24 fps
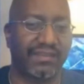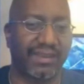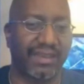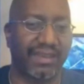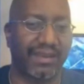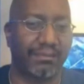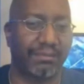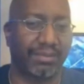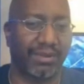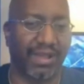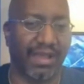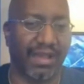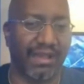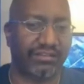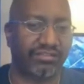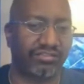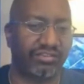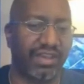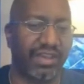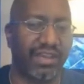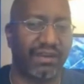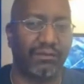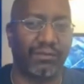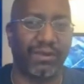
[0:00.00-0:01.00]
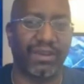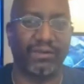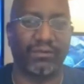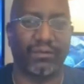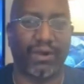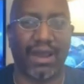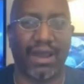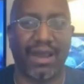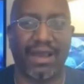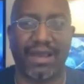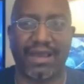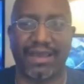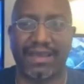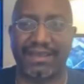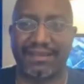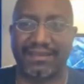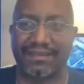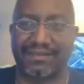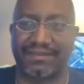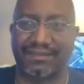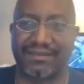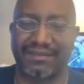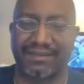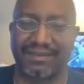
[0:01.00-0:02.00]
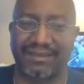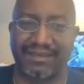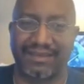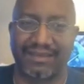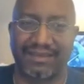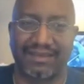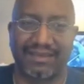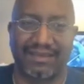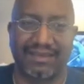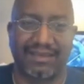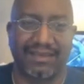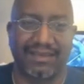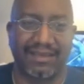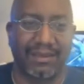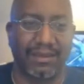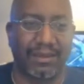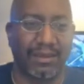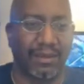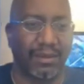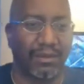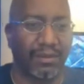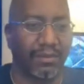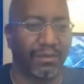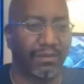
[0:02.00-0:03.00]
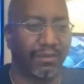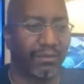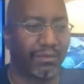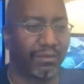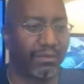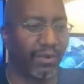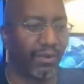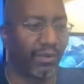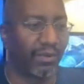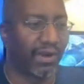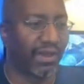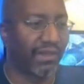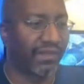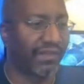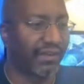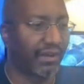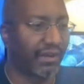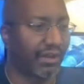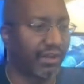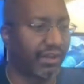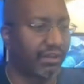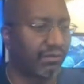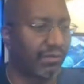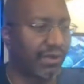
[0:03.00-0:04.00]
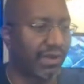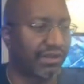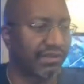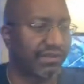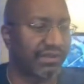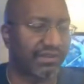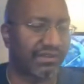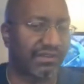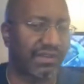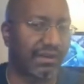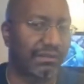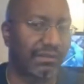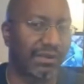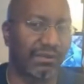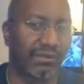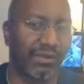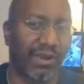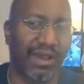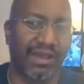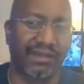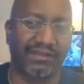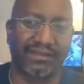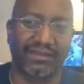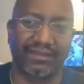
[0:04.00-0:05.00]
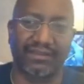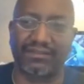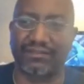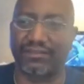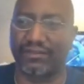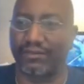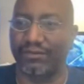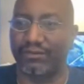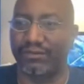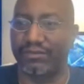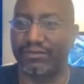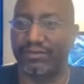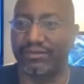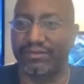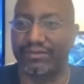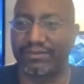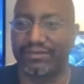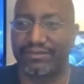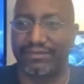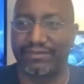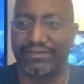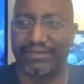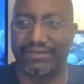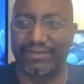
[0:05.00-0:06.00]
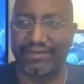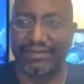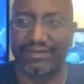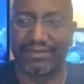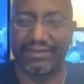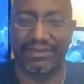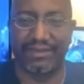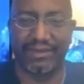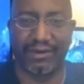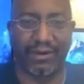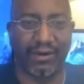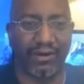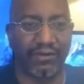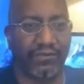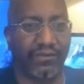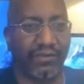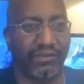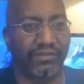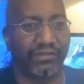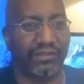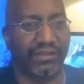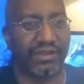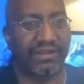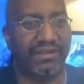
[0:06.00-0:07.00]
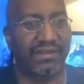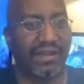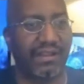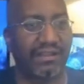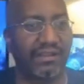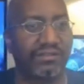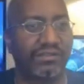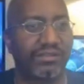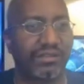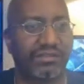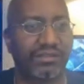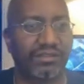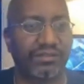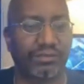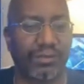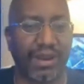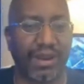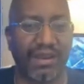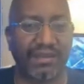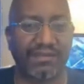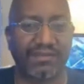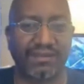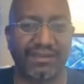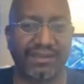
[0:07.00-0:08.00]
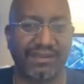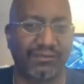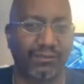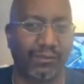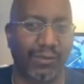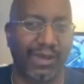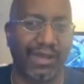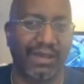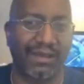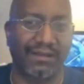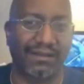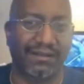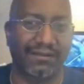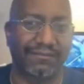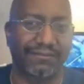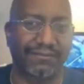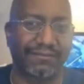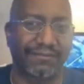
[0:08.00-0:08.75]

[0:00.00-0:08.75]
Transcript: in blockchain we rise. But we're not the only ones that's going to be rising soon. Artificial intelligence is rising as well.